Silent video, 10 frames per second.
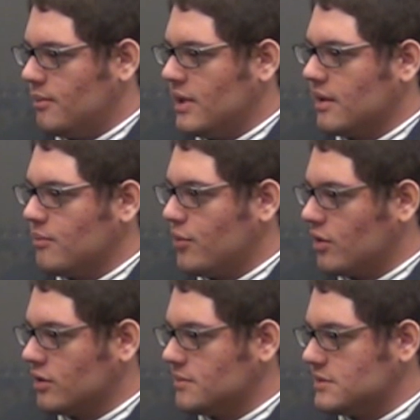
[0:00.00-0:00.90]
making
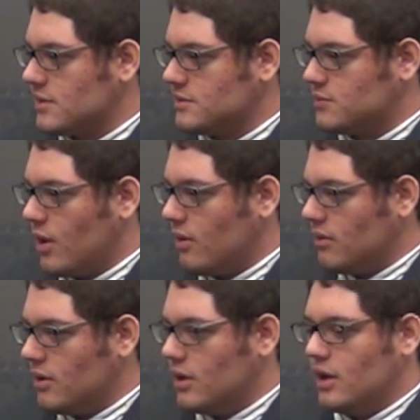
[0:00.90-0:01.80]
programs as well.
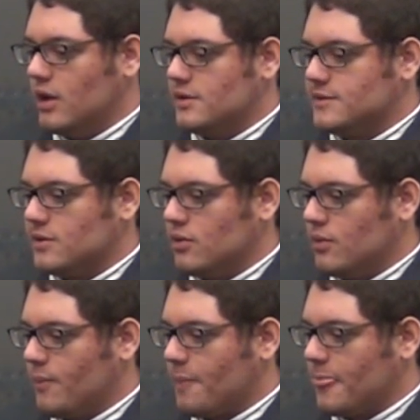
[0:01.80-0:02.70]

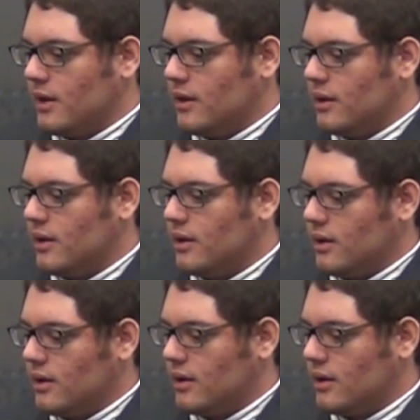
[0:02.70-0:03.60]
So
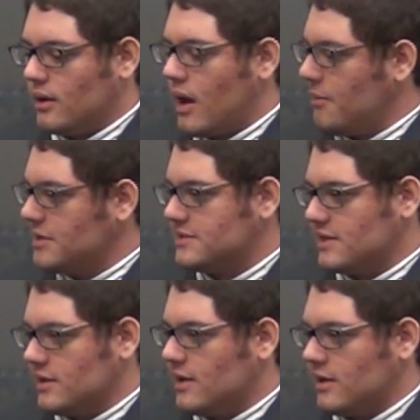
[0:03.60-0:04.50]
uh, I must
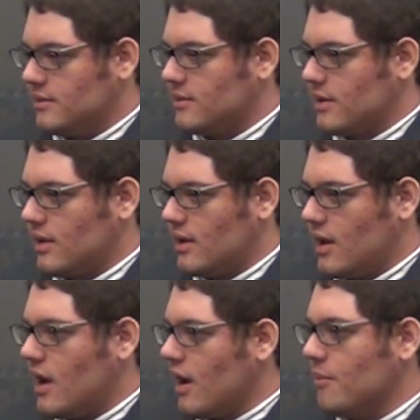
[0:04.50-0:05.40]
say that
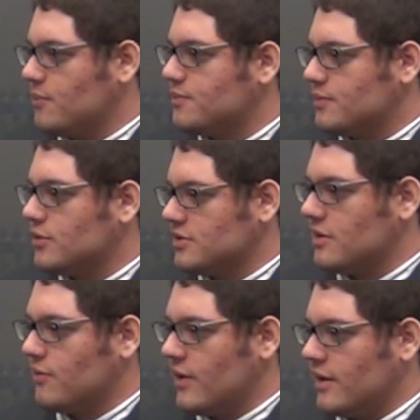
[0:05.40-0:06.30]
I'm
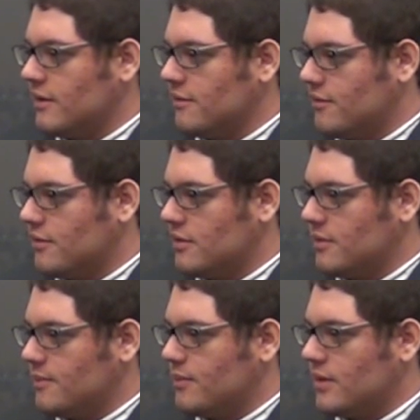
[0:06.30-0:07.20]
totally ready
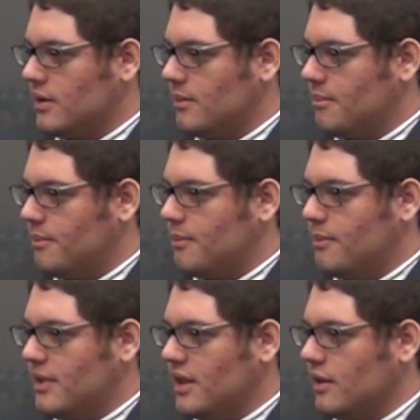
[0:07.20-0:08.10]
for um,
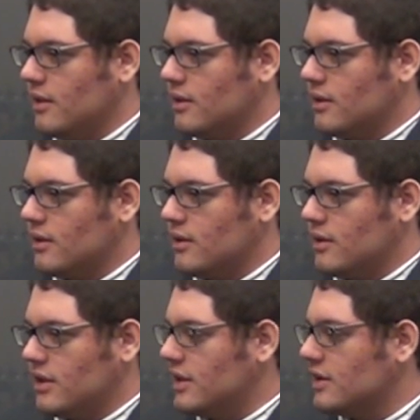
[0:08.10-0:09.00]
being
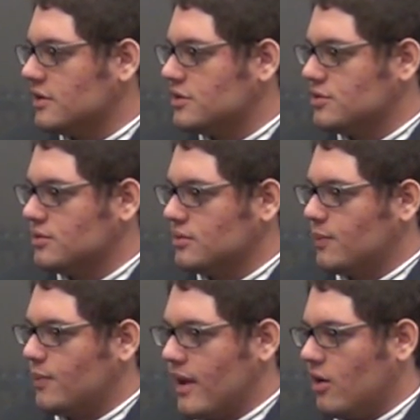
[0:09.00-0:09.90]
uh, eager to
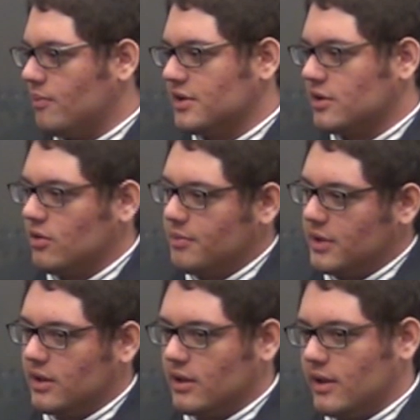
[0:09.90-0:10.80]
help the
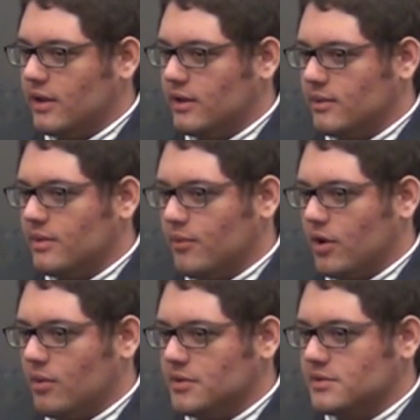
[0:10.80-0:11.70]
company and the
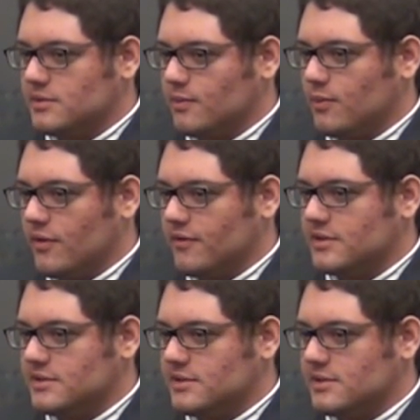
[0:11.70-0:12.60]
problems with
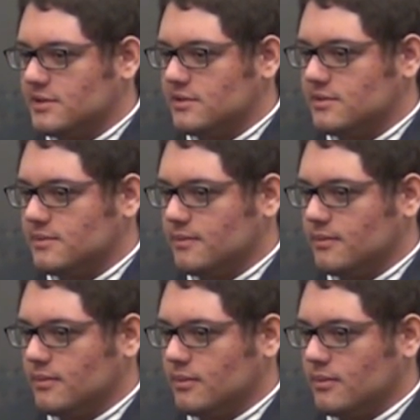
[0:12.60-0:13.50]
its systems.
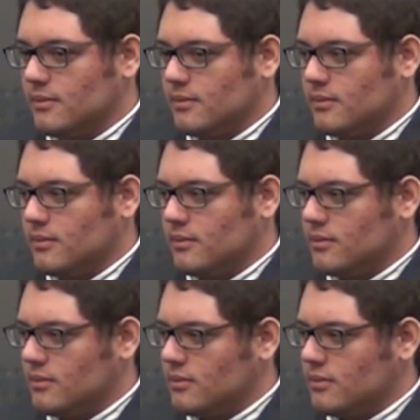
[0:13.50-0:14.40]
Are you
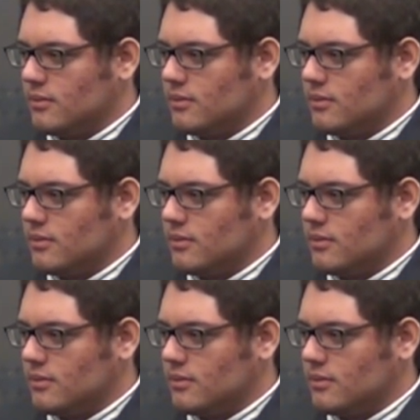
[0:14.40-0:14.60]
stronger